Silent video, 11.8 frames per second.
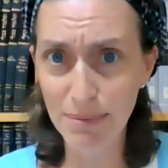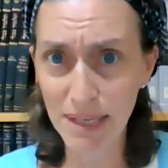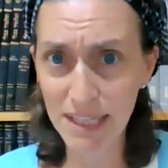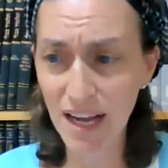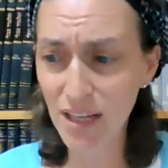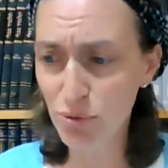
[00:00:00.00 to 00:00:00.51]

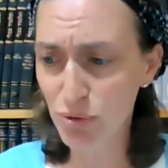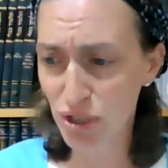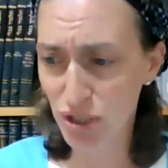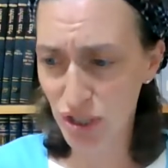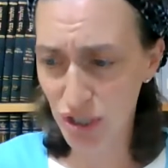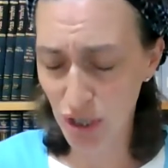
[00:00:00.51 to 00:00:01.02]
Mikdash, which
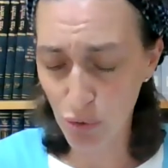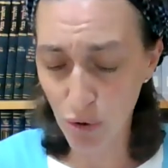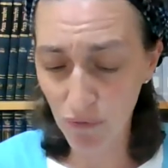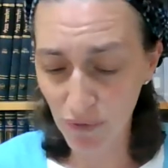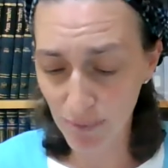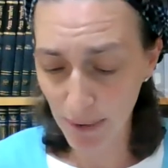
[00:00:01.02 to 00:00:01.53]
is just a
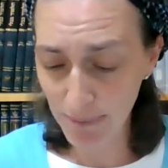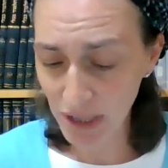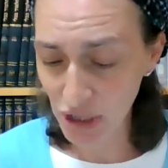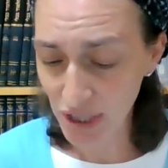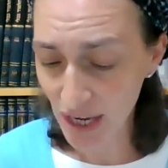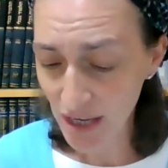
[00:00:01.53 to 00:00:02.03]
quote from our
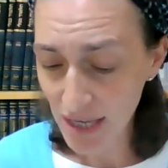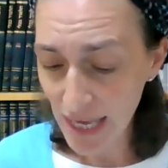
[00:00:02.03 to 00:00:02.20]
Mishnah.